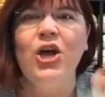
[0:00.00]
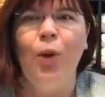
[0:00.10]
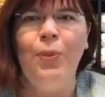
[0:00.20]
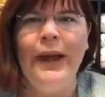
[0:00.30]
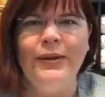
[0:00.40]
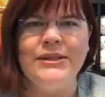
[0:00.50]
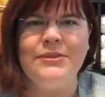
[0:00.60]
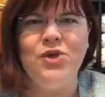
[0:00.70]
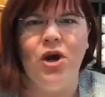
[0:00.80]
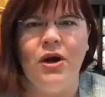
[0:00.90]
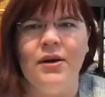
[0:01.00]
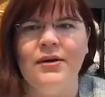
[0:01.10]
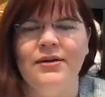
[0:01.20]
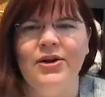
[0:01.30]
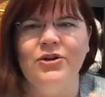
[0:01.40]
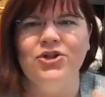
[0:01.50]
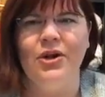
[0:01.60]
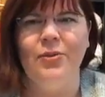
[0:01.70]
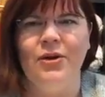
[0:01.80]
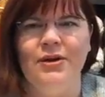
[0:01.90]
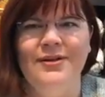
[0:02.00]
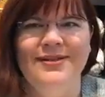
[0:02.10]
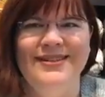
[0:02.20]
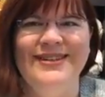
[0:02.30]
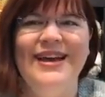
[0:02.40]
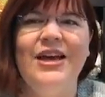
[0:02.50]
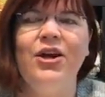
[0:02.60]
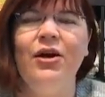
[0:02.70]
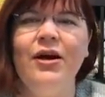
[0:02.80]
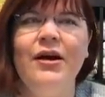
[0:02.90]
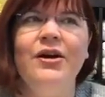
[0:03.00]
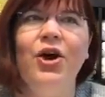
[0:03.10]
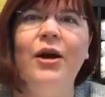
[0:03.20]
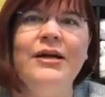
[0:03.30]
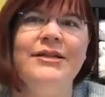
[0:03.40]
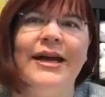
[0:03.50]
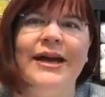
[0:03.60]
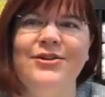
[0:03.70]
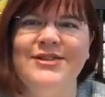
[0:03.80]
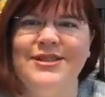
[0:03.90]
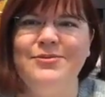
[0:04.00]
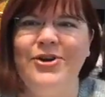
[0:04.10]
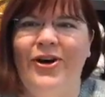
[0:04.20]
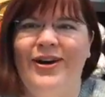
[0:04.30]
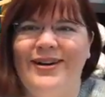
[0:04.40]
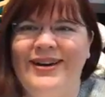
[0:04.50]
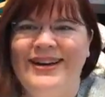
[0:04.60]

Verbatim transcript: go play with some yarn. You're in trouble. Go go untangle some yarn.